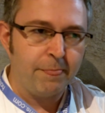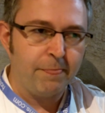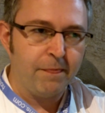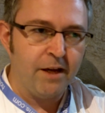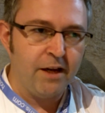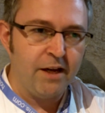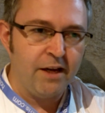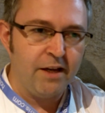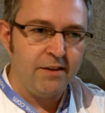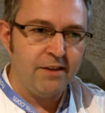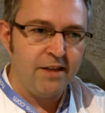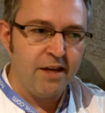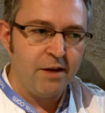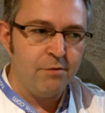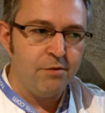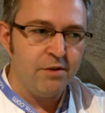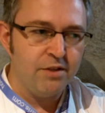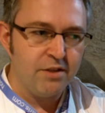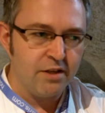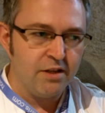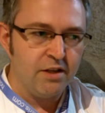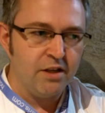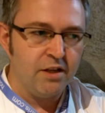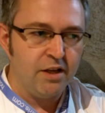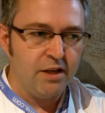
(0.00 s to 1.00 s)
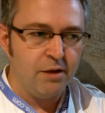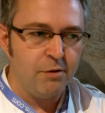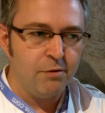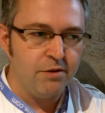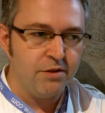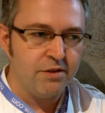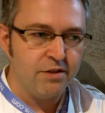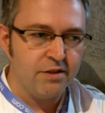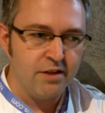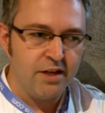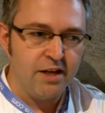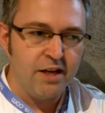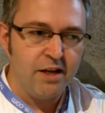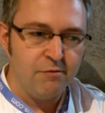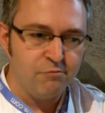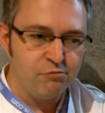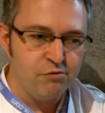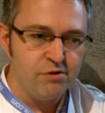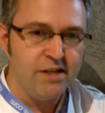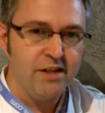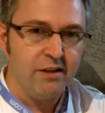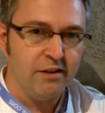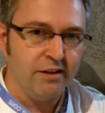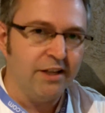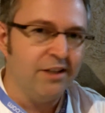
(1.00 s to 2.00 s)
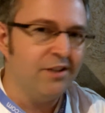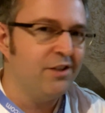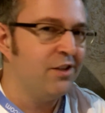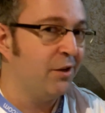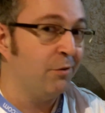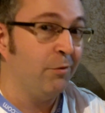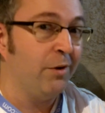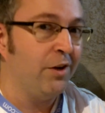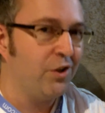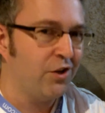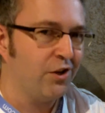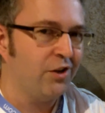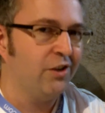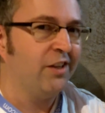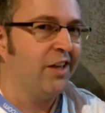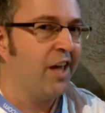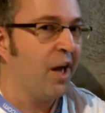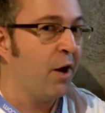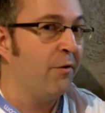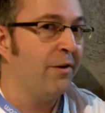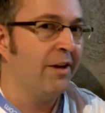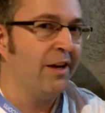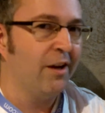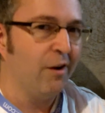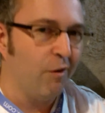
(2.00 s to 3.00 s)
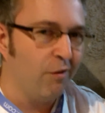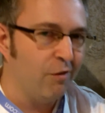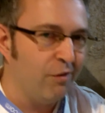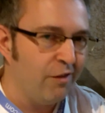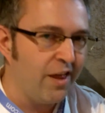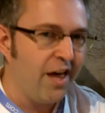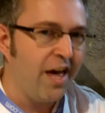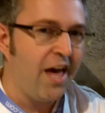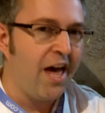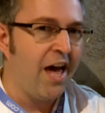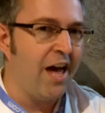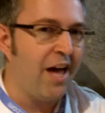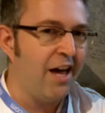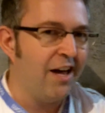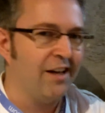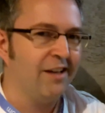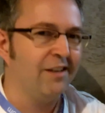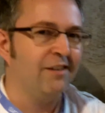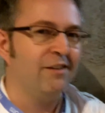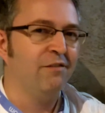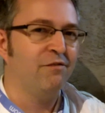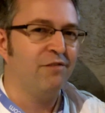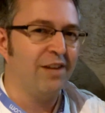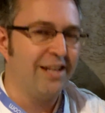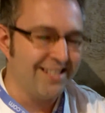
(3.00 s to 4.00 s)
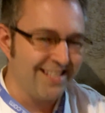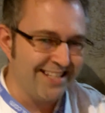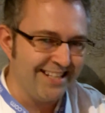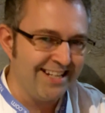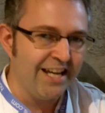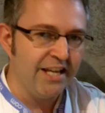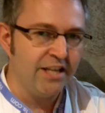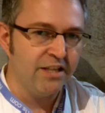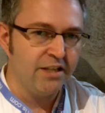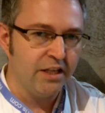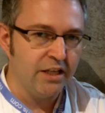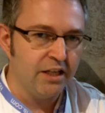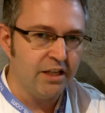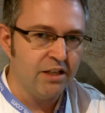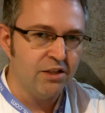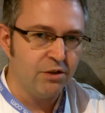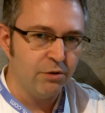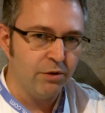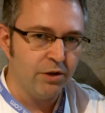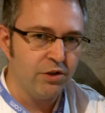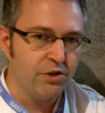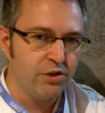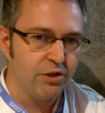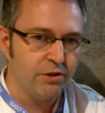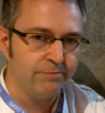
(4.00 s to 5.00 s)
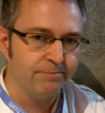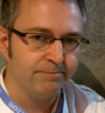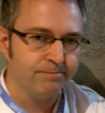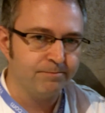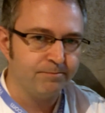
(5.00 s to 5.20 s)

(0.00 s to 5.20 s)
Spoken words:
there was a real intuition going on there, fascinating intuition.